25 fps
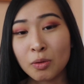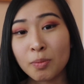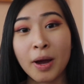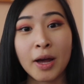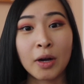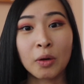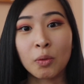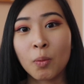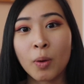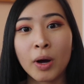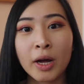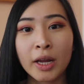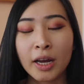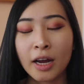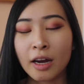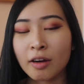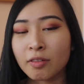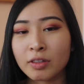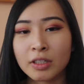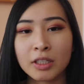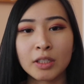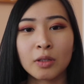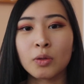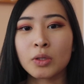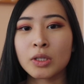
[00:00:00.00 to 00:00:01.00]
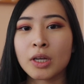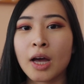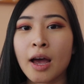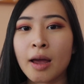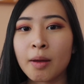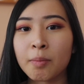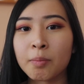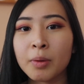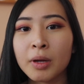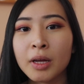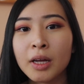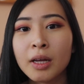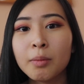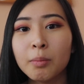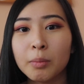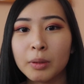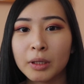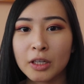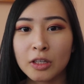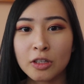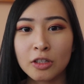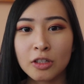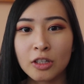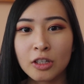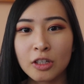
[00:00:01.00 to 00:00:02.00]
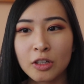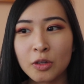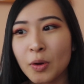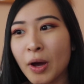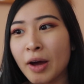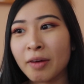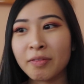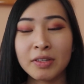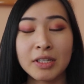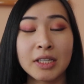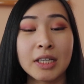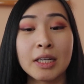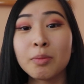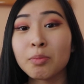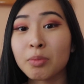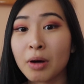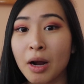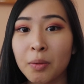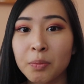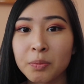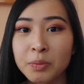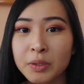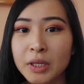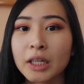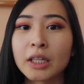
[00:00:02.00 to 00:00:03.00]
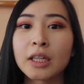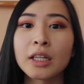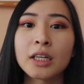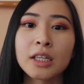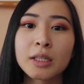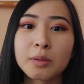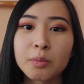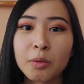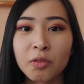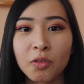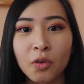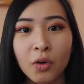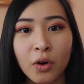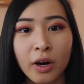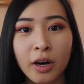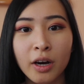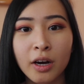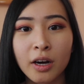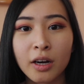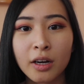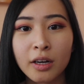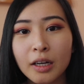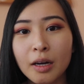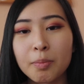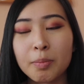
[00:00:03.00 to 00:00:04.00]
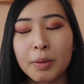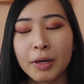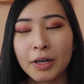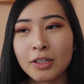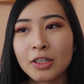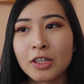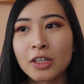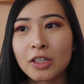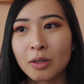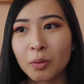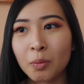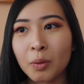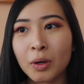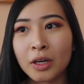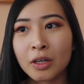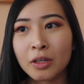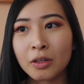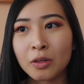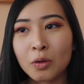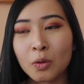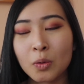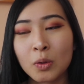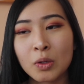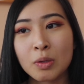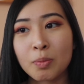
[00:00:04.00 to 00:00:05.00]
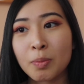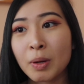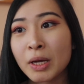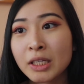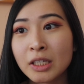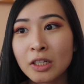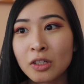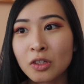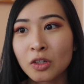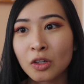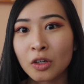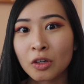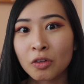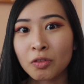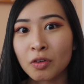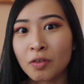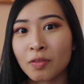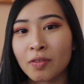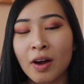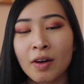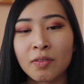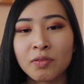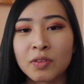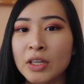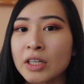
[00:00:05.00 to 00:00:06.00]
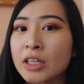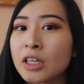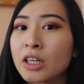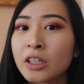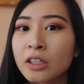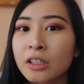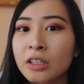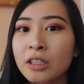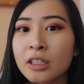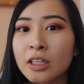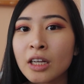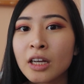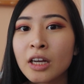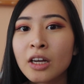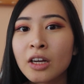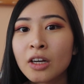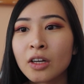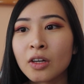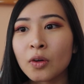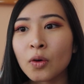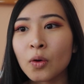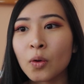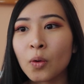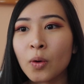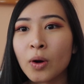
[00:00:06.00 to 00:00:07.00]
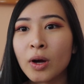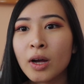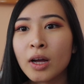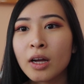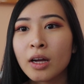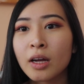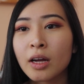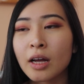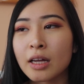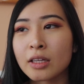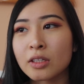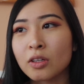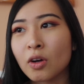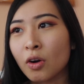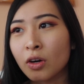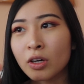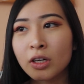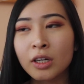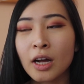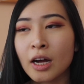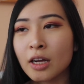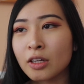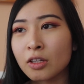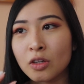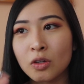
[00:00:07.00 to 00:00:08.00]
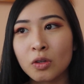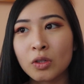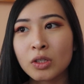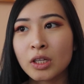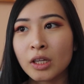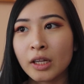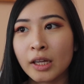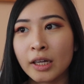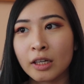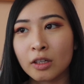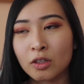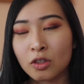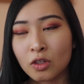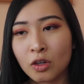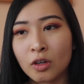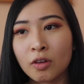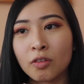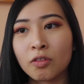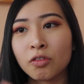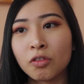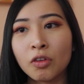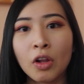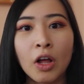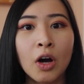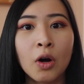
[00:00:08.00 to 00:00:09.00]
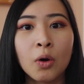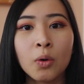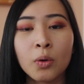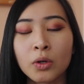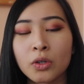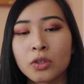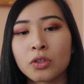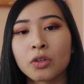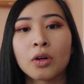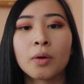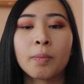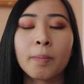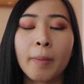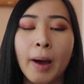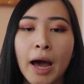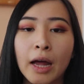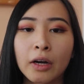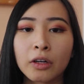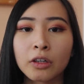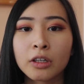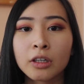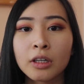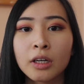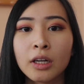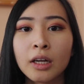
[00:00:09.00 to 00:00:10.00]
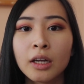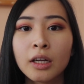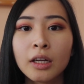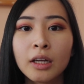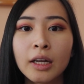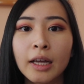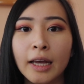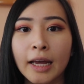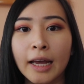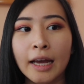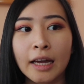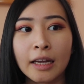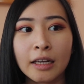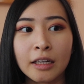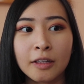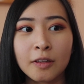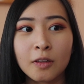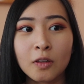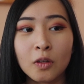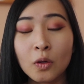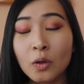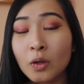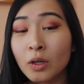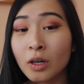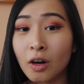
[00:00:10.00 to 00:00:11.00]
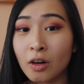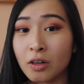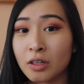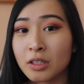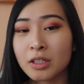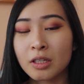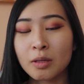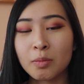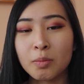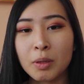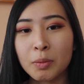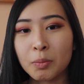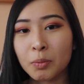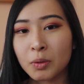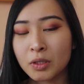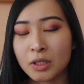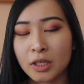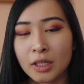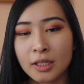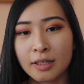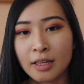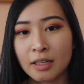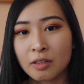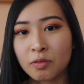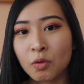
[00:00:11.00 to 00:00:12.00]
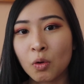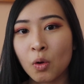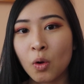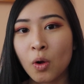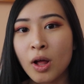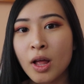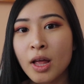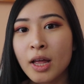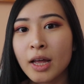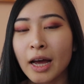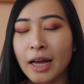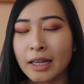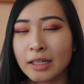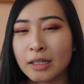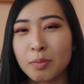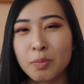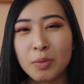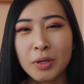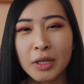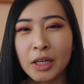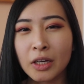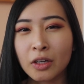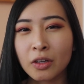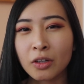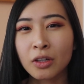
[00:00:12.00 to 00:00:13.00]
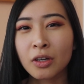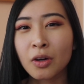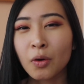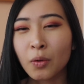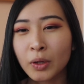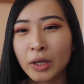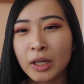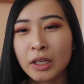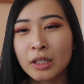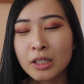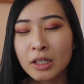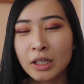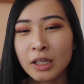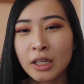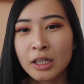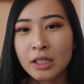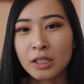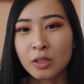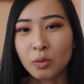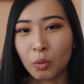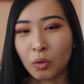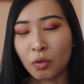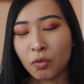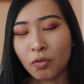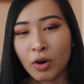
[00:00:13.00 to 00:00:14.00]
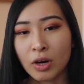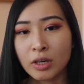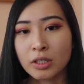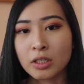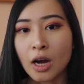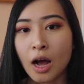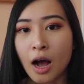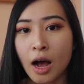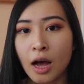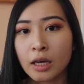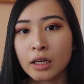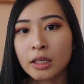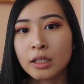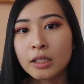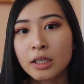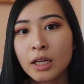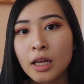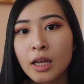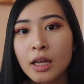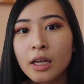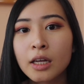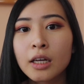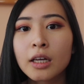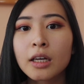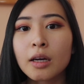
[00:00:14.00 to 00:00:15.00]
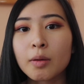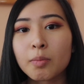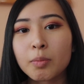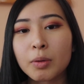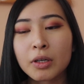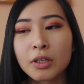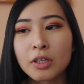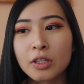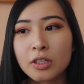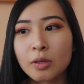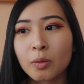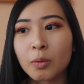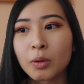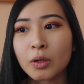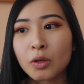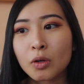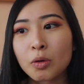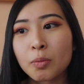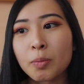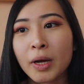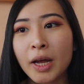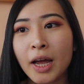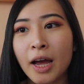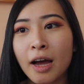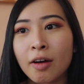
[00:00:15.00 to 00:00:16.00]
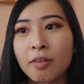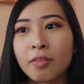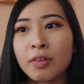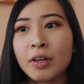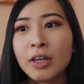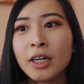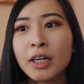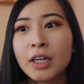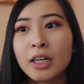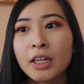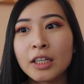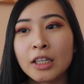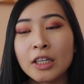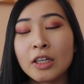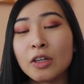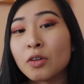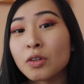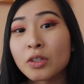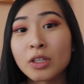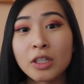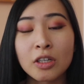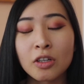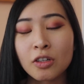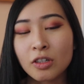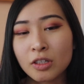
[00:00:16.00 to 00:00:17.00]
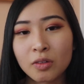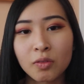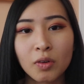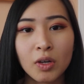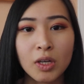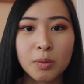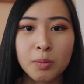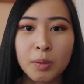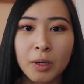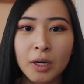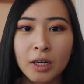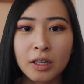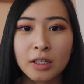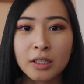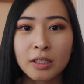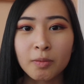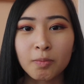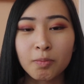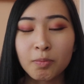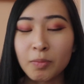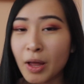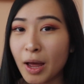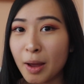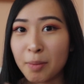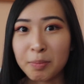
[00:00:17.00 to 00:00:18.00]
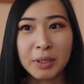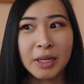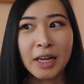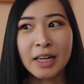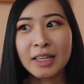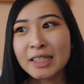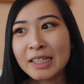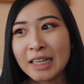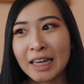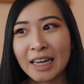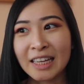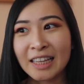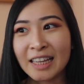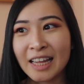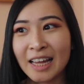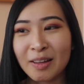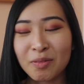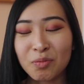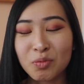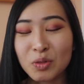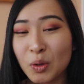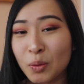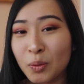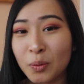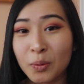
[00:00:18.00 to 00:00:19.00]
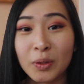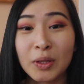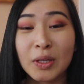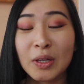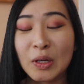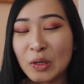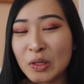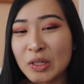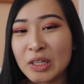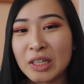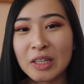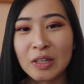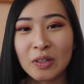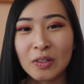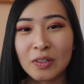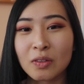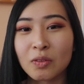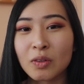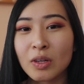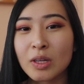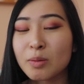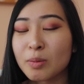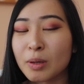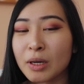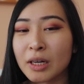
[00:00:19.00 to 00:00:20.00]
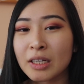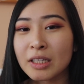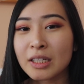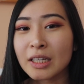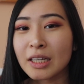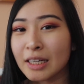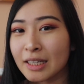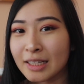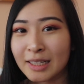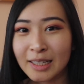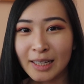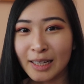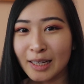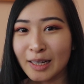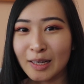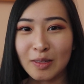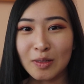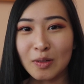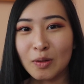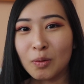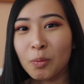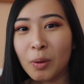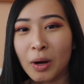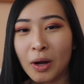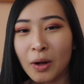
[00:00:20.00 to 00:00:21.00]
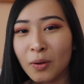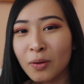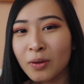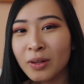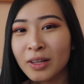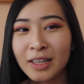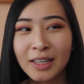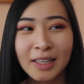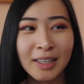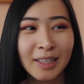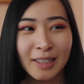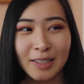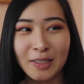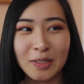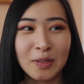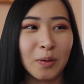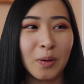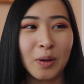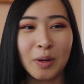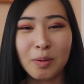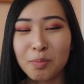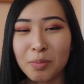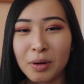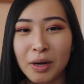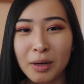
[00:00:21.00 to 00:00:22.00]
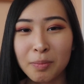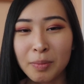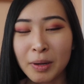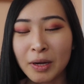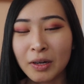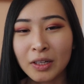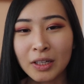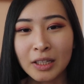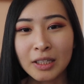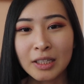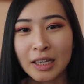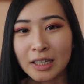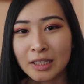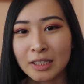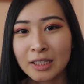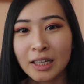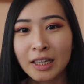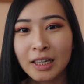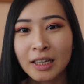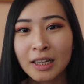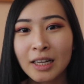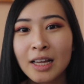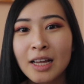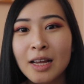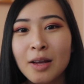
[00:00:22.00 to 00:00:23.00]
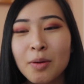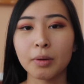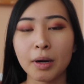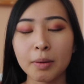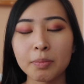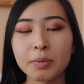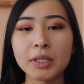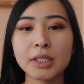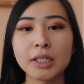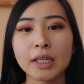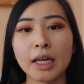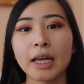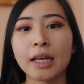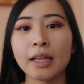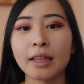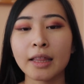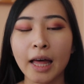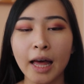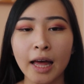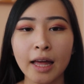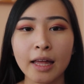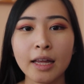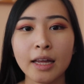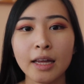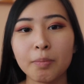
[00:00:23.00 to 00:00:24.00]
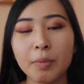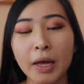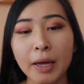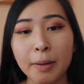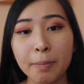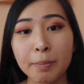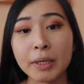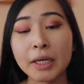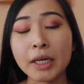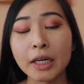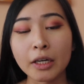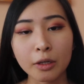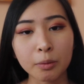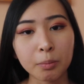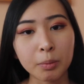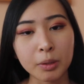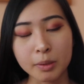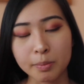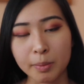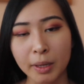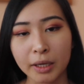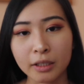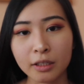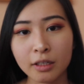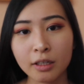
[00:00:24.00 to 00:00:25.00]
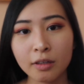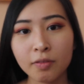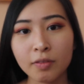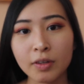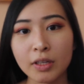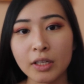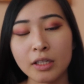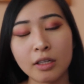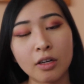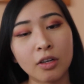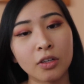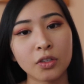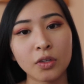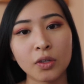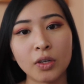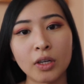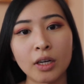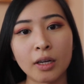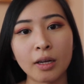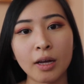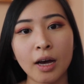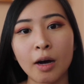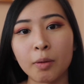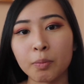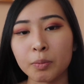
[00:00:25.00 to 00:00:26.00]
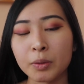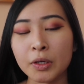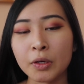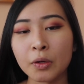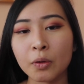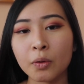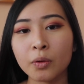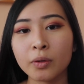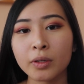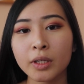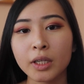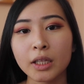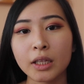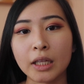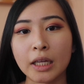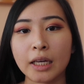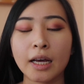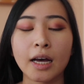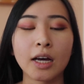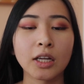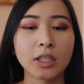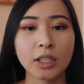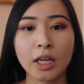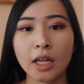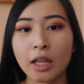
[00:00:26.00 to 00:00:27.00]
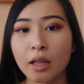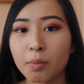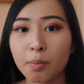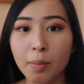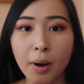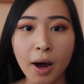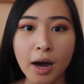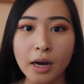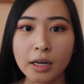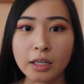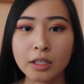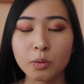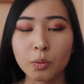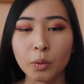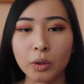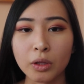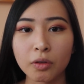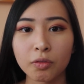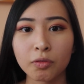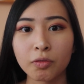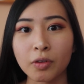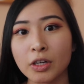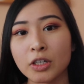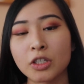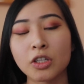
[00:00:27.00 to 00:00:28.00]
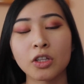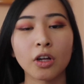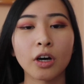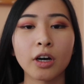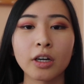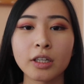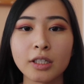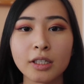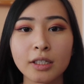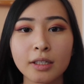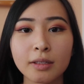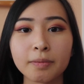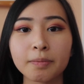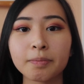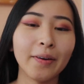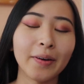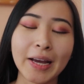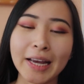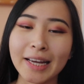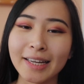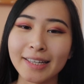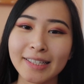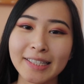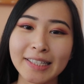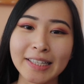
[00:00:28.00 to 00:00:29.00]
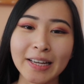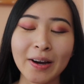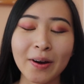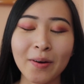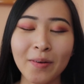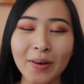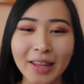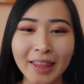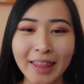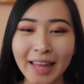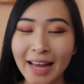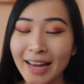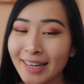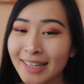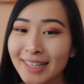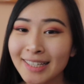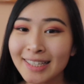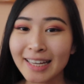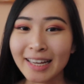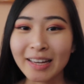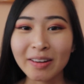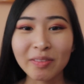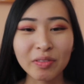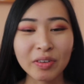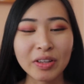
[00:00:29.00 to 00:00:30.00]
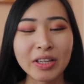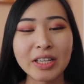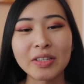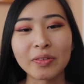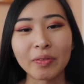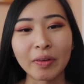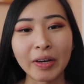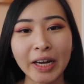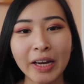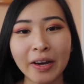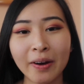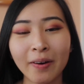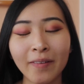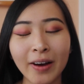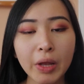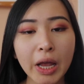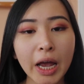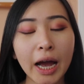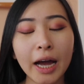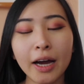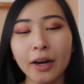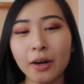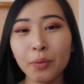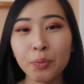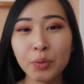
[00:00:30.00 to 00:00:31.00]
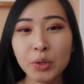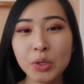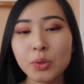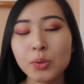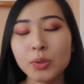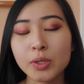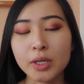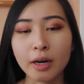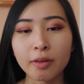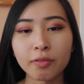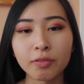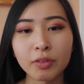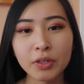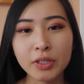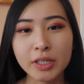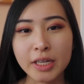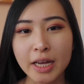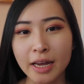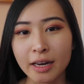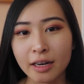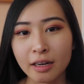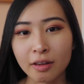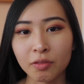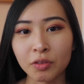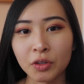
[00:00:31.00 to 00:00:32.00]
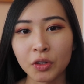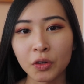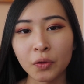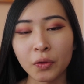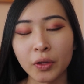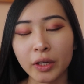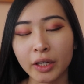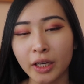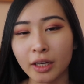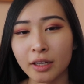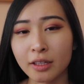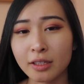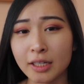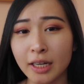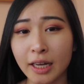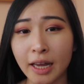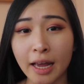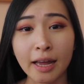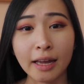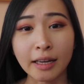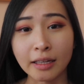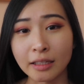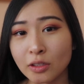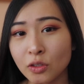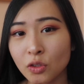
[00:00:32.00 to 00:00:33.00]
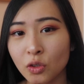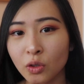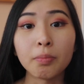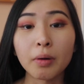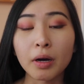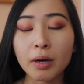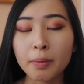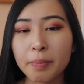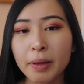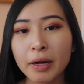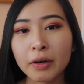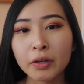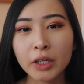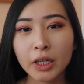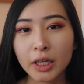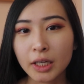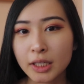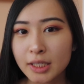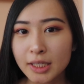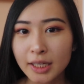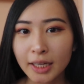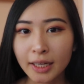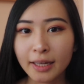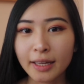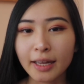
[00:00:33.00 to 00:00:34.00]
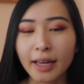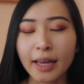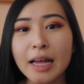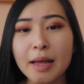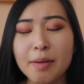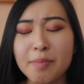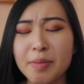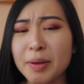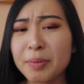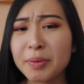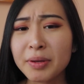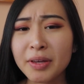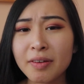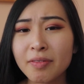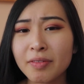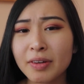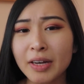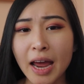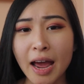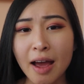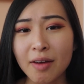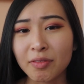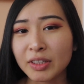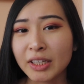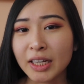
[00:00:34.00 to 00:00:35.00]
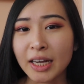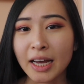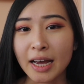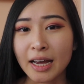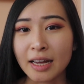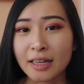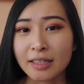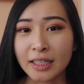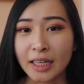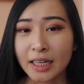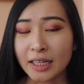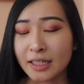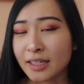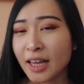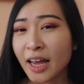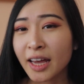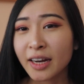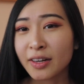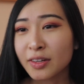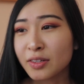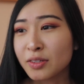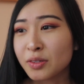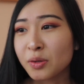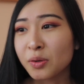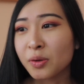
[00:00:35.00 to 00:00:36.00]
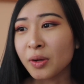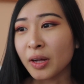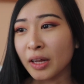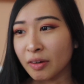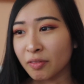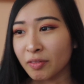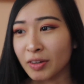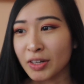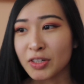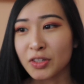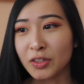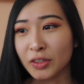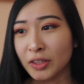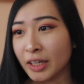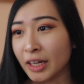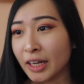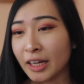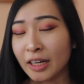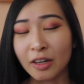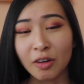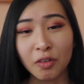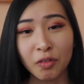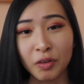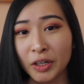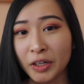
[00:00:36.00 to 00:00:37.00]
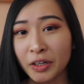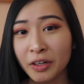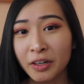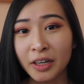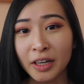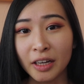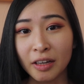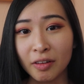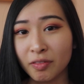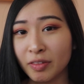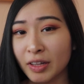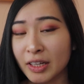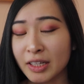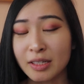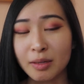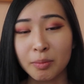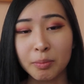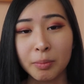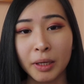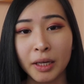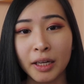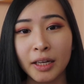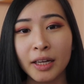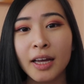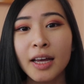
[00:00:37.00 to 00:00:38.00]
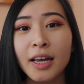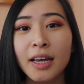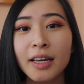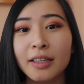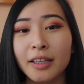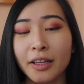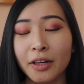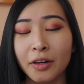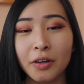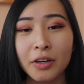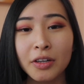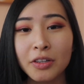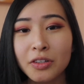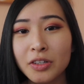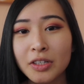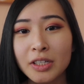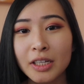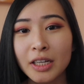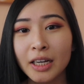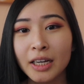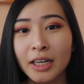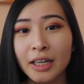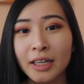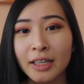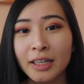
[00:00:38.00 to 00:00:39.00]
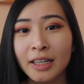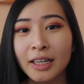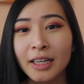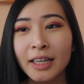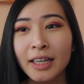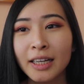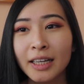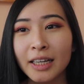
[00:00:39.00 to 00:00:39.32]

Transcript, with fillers: no matter what every single time, because you haven't seen problems like this before, compared to someone who is a pen tester for 5-10 years who has already gotten used to like a certain flow or a certain pattern. And you can honestly be more successful as a beginner going into this with fresh eyes compared to someone who might have years and years of experience. I mean, not saying that someone with years and years of experience isn't going to do well doing bug bounty testing, but I'm just saying that a beginner perspective is also going to help you think outside of the box with fresh thoughts. Okay, so that is it for this video. I hope this was helpful to any of you looking to get into bug bounty hunting, and maybe even having it as a side hustle and eventually a career if that's something that you're interested in.